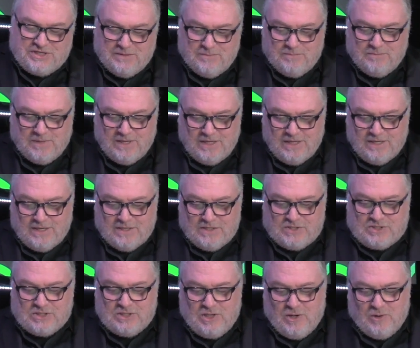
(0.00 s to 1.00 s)
him
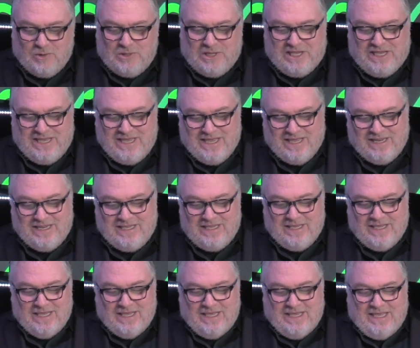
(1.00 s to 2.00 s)
slowly,
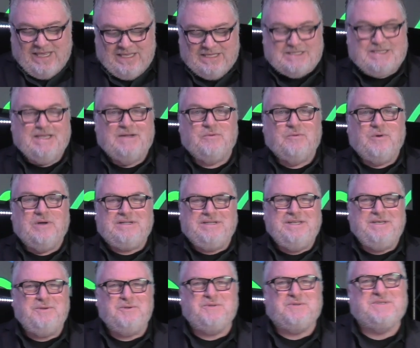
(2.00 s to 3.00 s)
and he said, "What
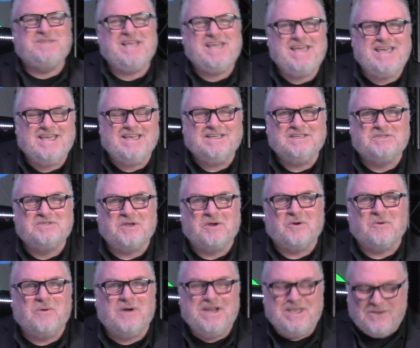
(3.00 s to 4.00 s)
do you see,
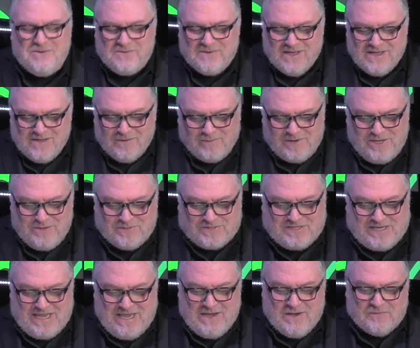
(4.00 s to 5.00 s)
sir? What are you
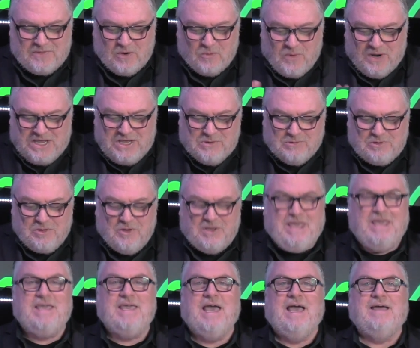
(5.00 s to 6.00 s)
seeing out there? What are you
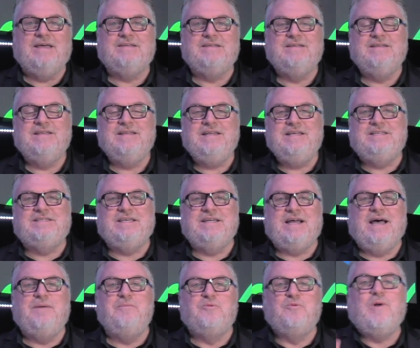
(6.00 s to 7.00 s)
looking at?" And he said,
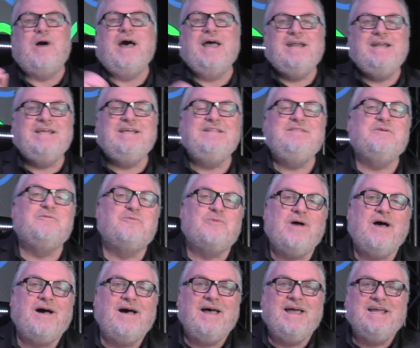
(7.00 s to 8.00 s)
"I'm riding the
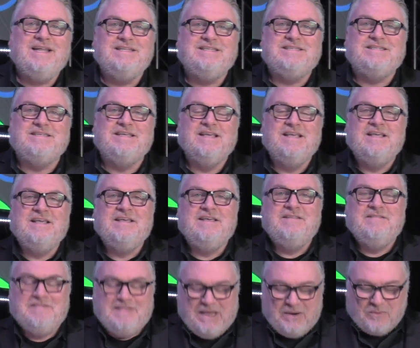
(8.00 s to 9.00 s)
rides
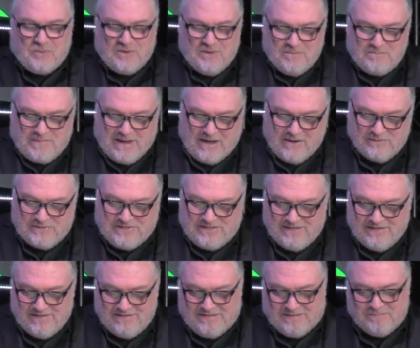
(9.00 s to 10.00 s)
that we're
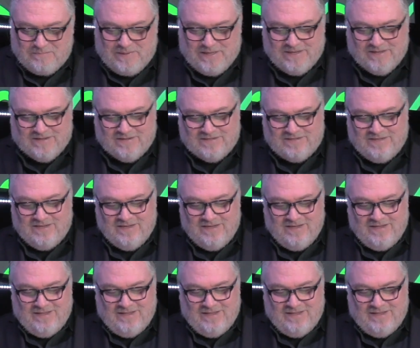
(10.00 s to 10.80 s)
about to build."